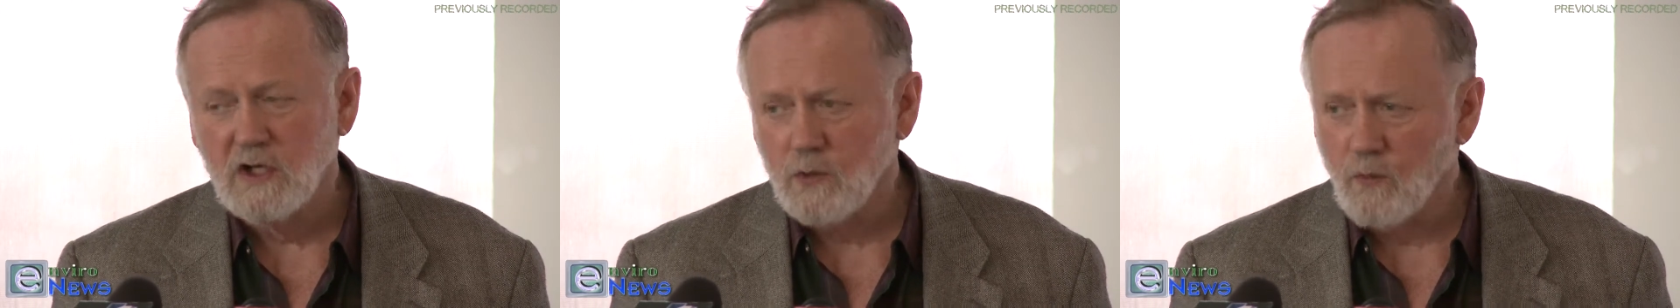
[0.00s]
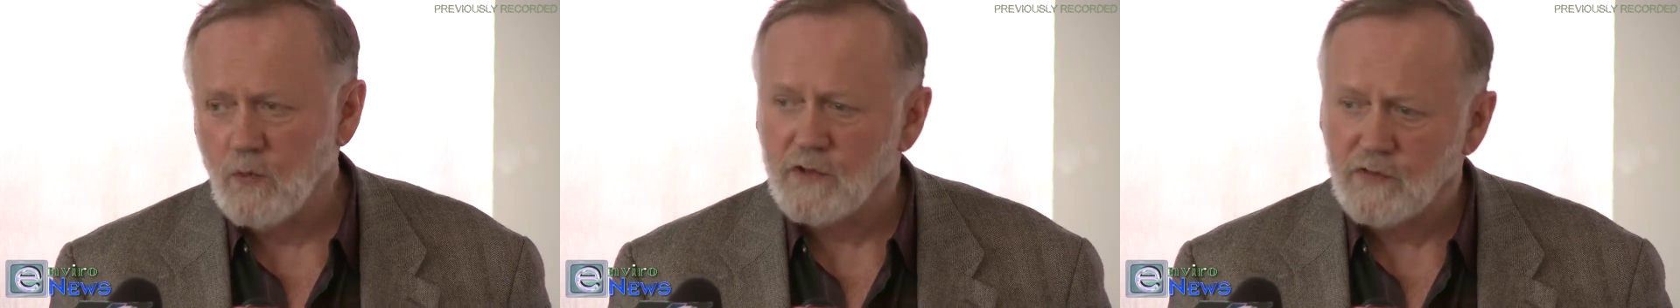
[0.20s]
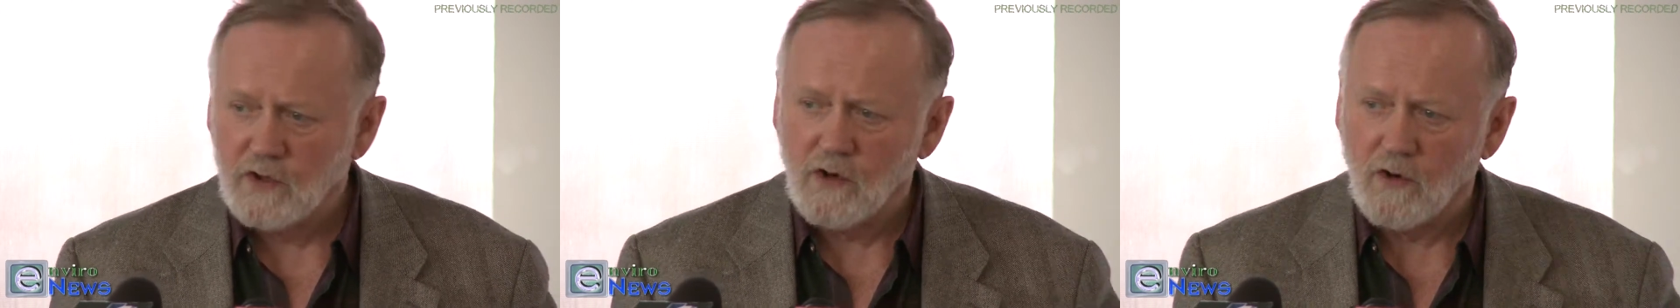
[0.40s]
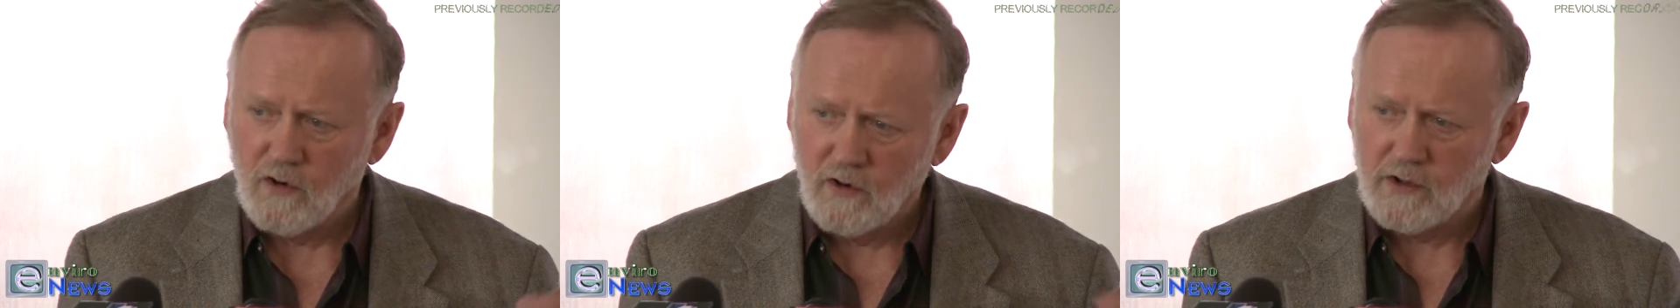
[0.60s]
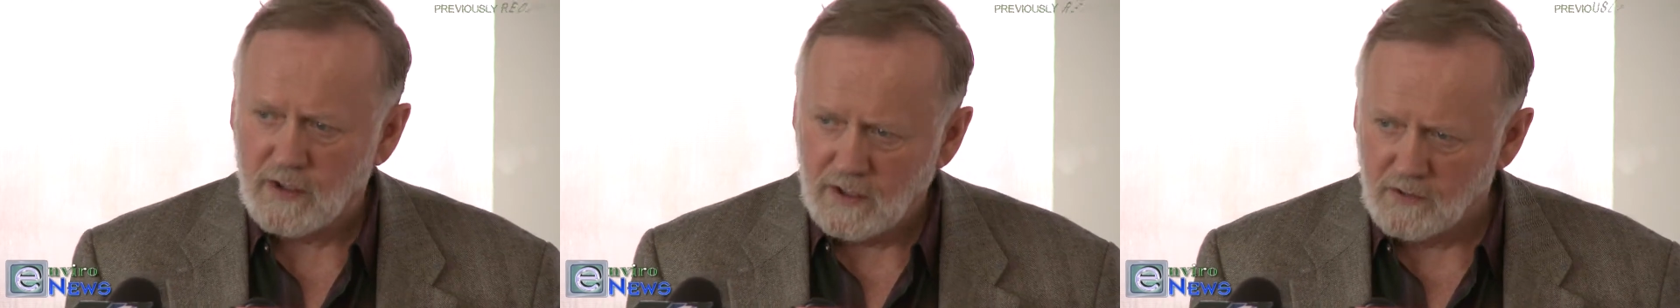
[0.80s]
when the
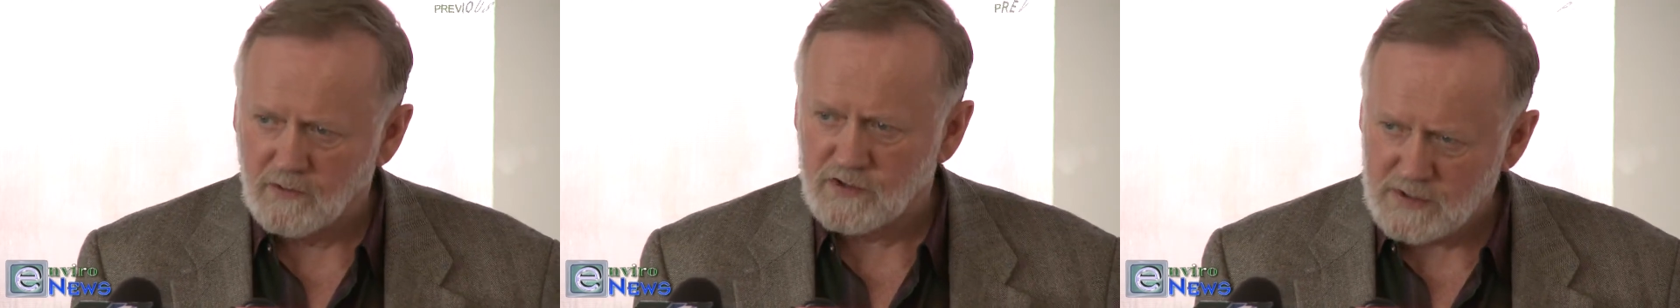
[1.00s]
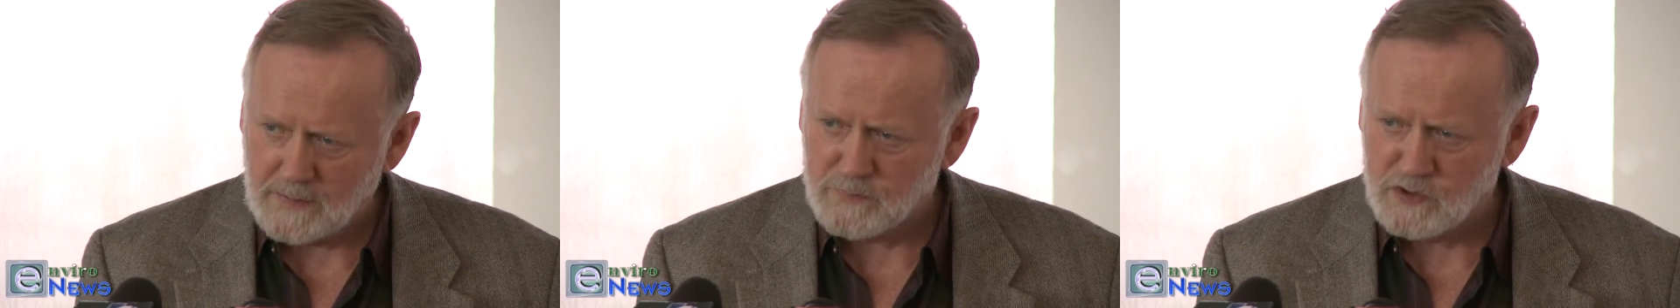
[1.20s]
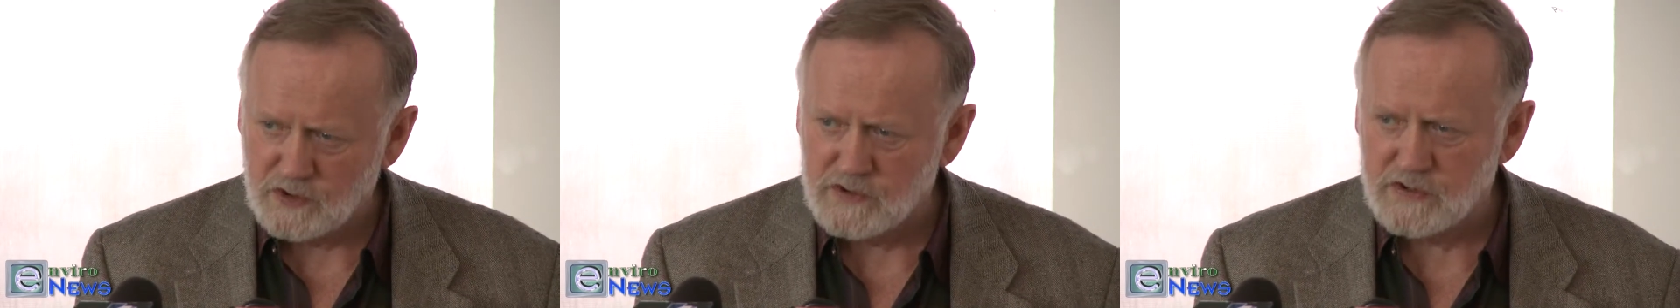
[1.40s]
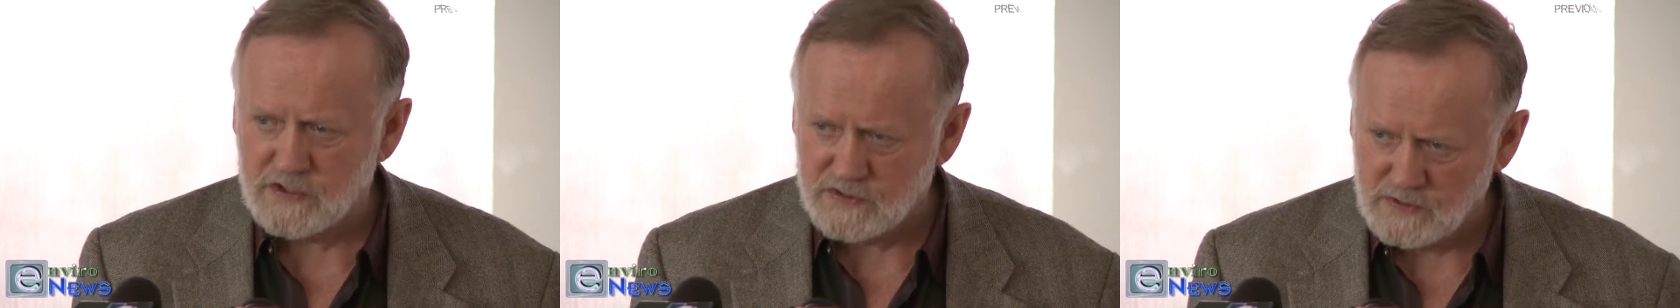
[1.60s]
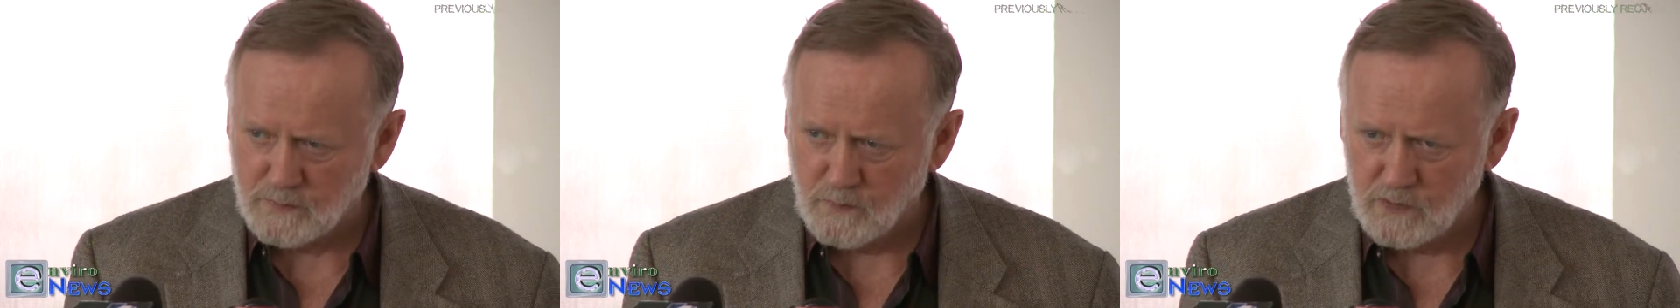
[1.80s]
current interception
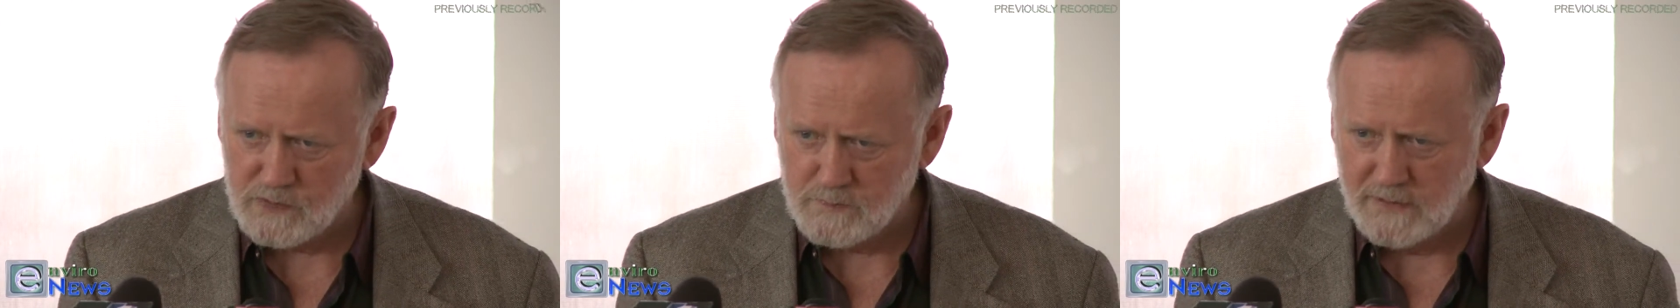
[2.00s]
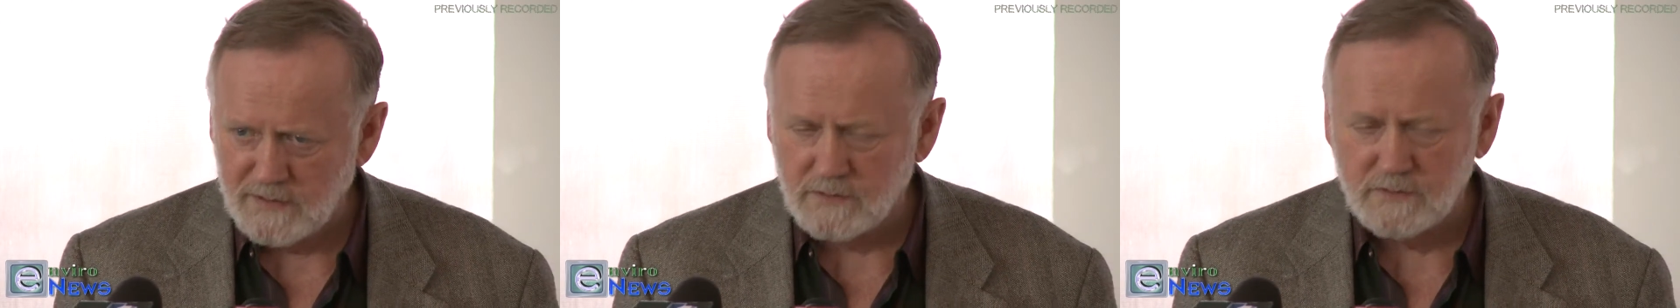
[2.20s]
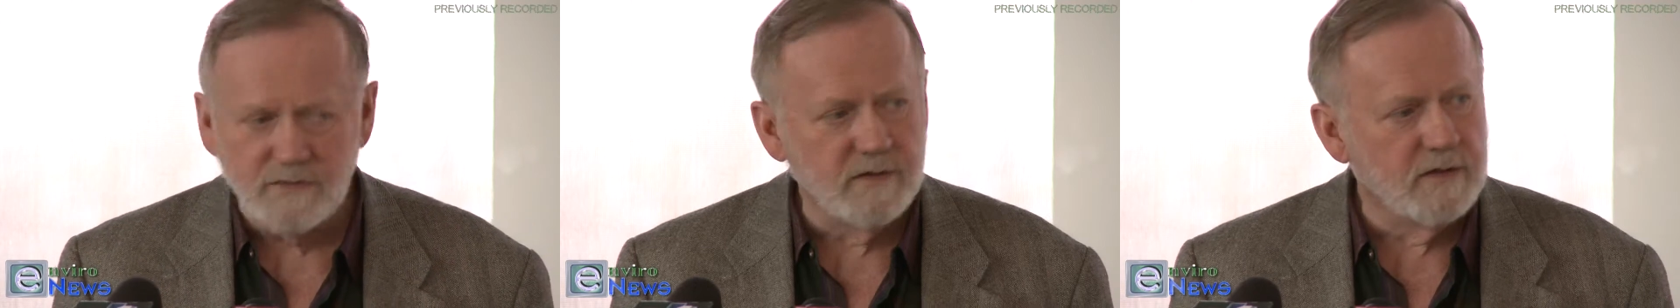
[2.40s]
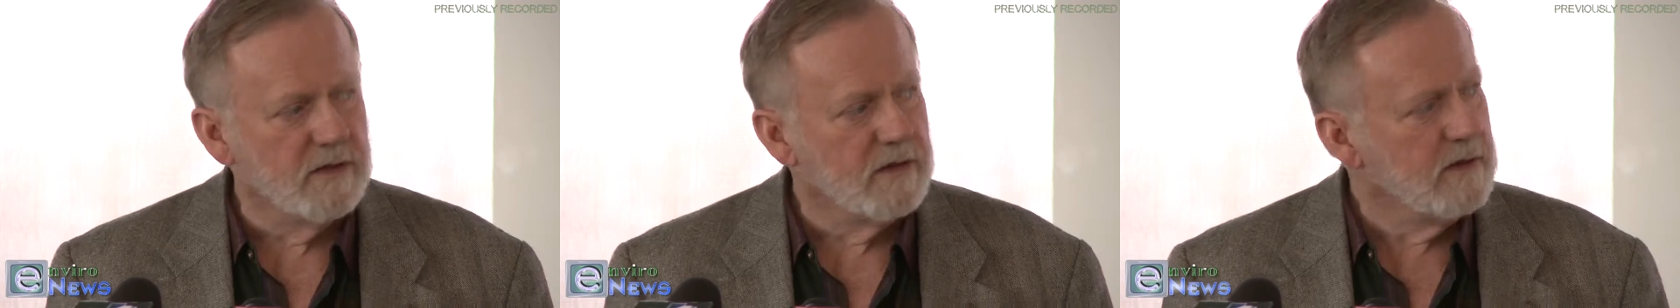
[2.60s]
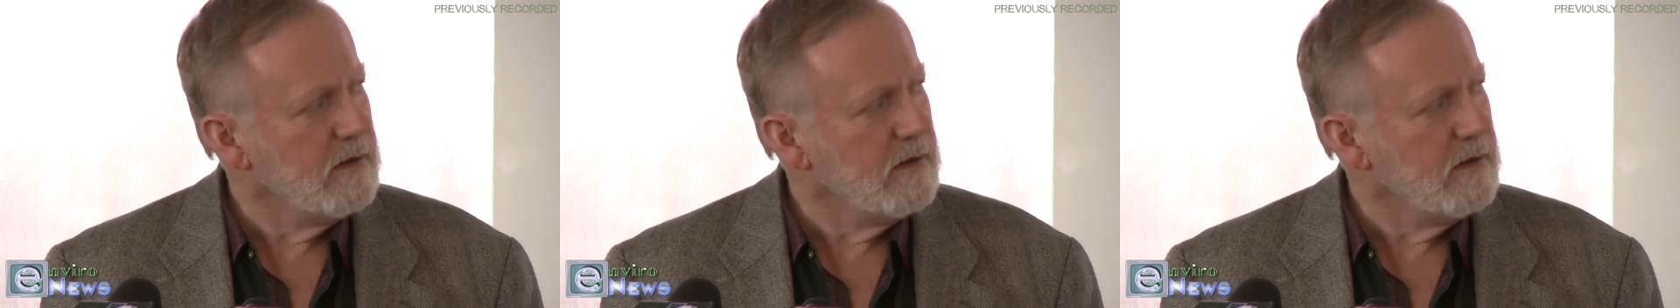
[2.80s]
system was built.